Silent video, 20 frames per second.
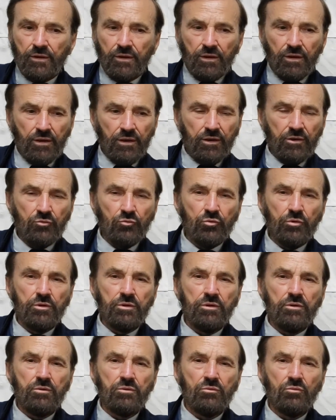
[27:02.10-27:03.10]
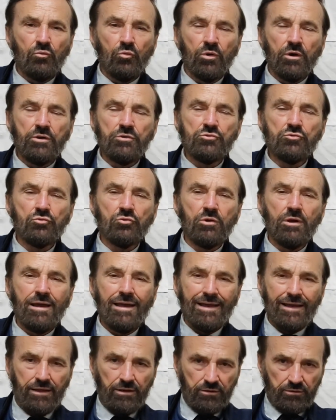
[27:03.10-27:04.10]
Henry Wager
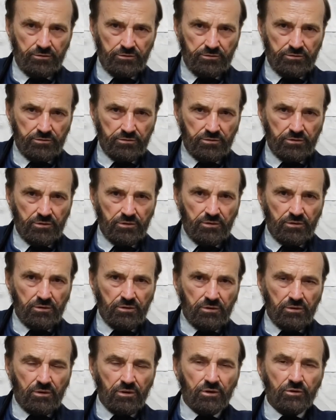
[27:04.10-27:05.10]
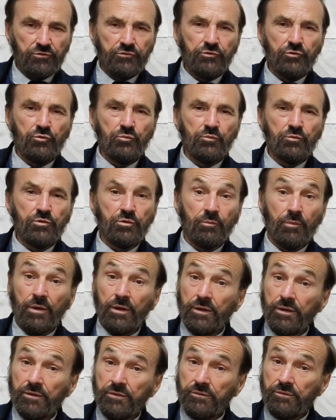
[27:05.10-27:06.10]
Halleck assumed
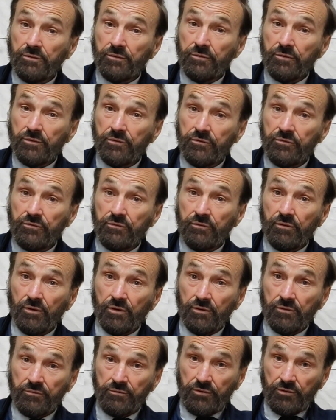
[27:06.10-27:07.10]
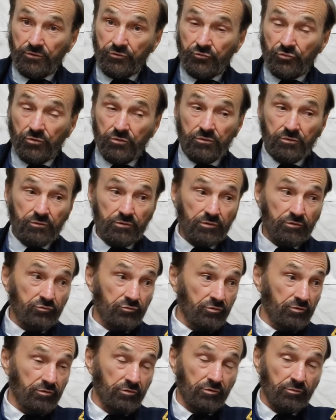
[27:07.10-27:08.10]
command of this district, the
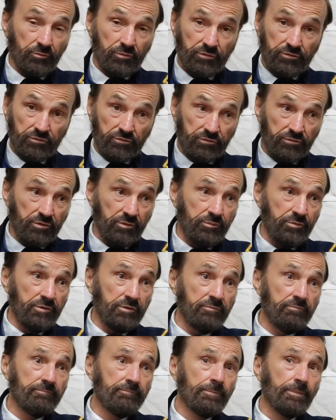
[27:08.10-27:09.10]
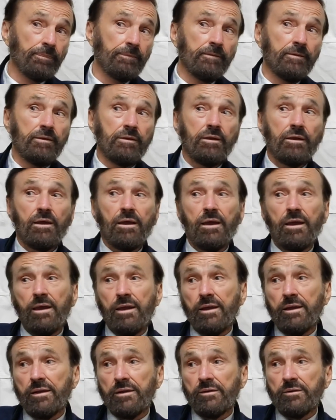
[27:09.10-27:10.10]
District of the Mississippi,
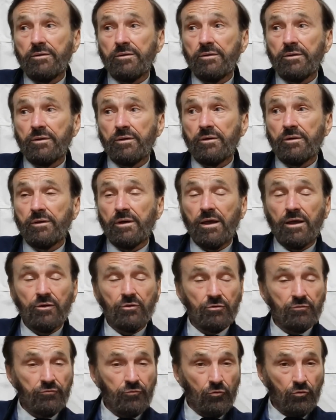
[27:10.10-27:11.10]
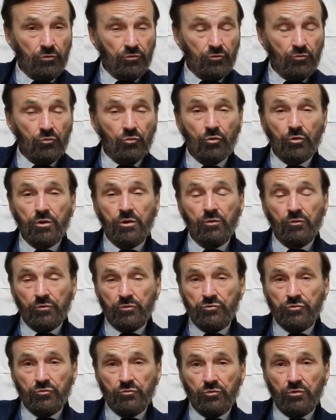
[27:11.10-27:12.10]
and I look forward to working with
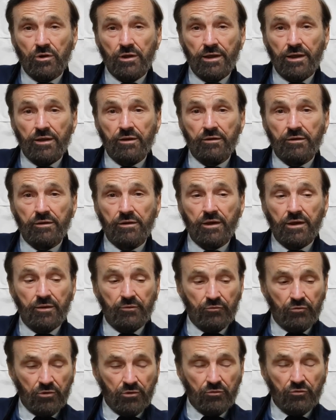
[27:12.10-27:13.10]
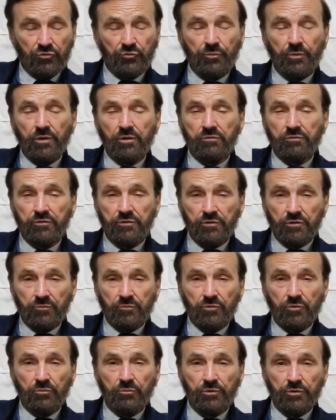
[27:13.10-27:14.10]
General Halleck. I have great respect for him.
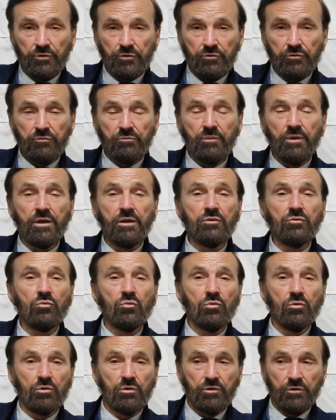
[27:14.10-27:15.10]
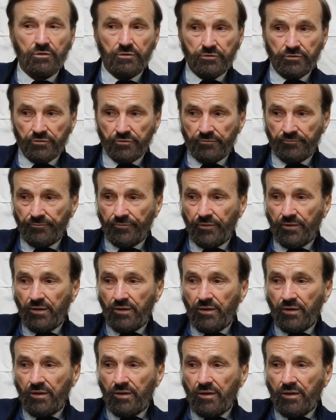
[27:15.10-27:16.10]
He'll be a good man to work under.
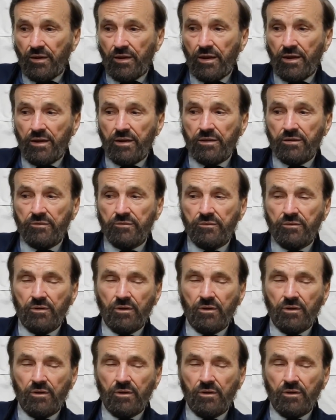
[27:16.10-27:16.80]
And